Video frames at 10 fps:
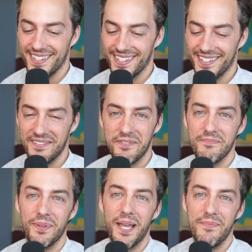So
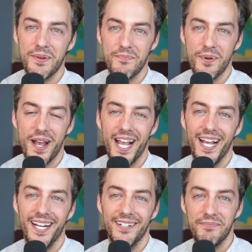don't blame your
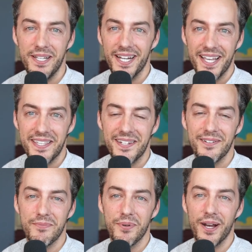brain. Be nice to
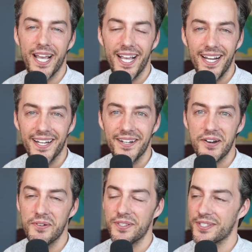your brain. I
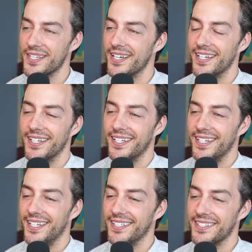know it's
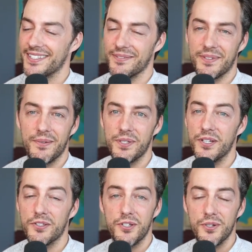sometimes it
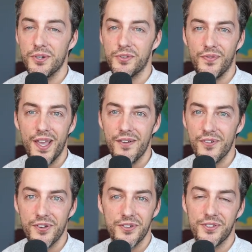doesn't do us
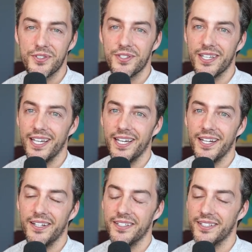favors
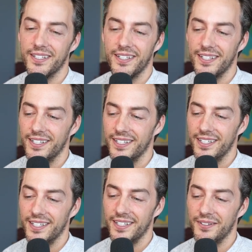and
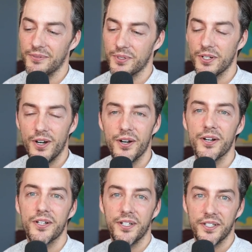and we're
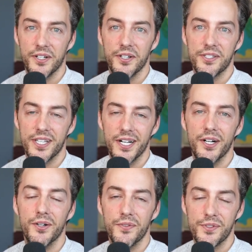hard on
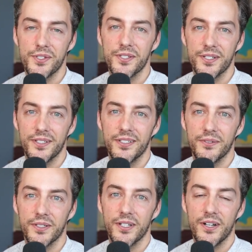ourselves
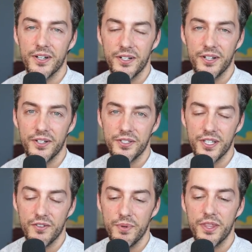we're hard on
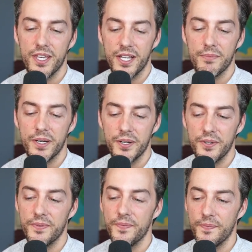ourselves, but think about